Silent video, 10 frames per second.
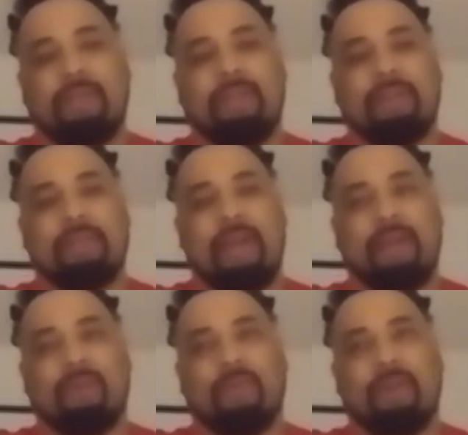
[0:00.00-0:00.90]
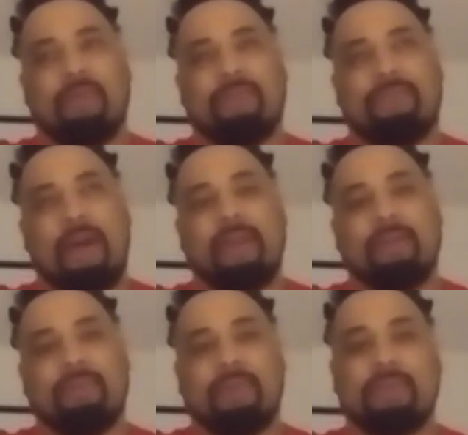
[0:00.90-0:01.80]
He looked like a real
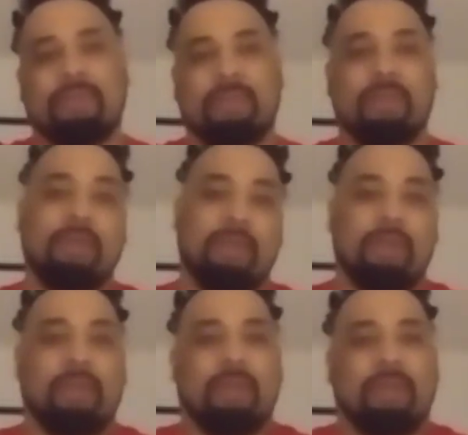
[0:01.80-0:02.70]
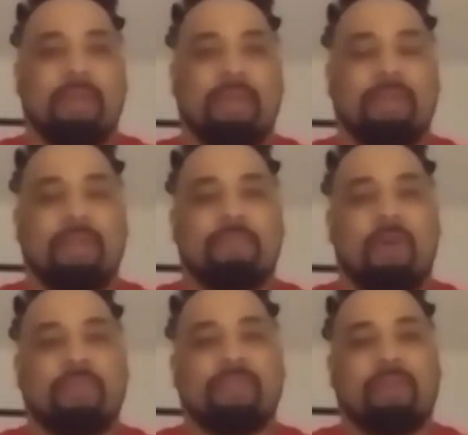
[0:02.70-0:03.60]
fighter, which he did
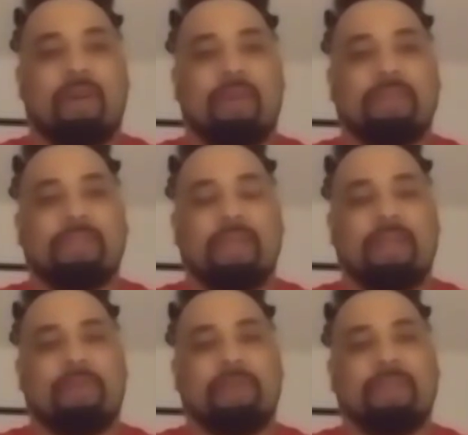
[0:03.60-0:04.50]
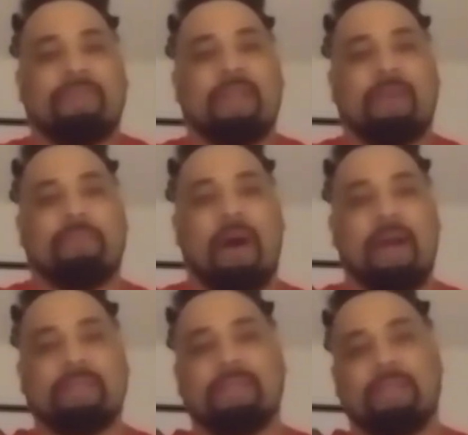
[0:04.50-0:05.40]
martial arts and, I believe,
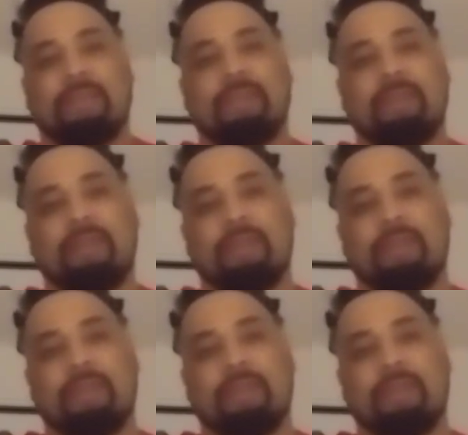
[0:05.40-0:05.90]
kickboxing.